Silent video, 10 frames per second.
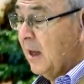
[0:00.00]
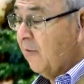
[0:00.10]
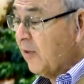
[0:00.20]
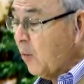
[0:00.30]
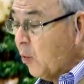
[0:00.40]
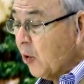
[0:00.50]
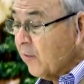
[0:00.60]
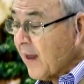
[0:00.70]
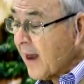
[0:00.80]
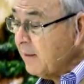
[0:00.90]
If they
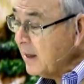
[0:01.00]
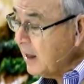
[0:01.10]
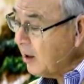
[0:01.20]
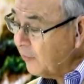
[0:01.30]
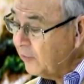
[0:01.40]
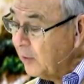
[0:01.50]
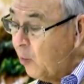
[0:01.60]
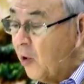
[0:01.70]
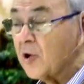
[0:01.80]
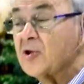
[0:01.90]
were, they had to be carefully
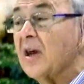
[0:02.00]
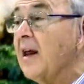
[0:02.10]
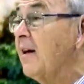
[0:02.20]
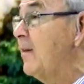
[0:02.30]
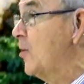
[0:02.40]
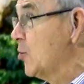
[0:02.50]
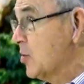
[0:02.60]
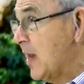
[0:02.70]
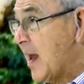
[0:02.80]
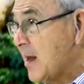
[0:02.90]
washed, and in
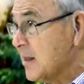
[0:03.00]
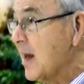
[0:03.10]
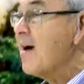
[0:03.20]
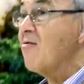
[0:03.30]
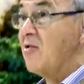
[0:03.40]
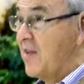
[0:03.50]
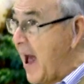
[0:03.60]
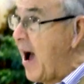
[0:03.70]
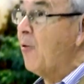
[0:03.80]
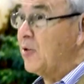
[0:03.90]
those days,
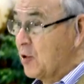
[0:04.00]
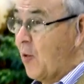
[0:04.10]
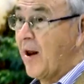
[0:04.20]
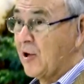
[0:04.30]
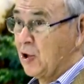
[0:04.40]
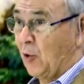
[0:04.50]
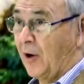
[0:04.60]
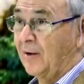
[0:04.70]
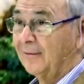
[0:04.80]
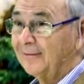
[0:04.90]
that was quite a
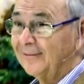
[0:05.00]
chore.